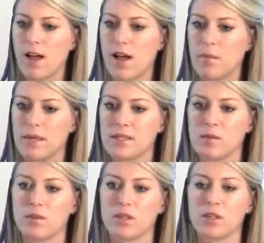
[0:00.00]
And
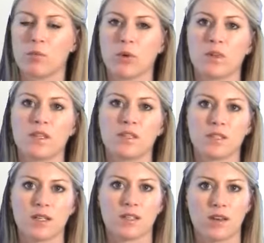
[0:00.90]
typically more than
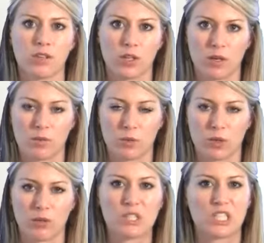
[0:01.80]
6-7 grams of
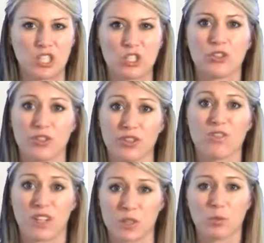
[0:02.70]
protein too. You
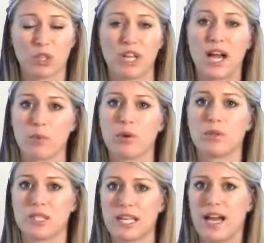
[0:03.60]
can find some really high
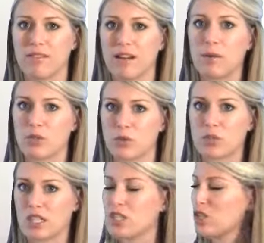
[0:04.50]
protein, high fiber
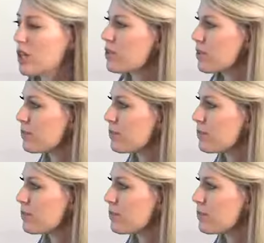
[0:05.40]
tortilla shells.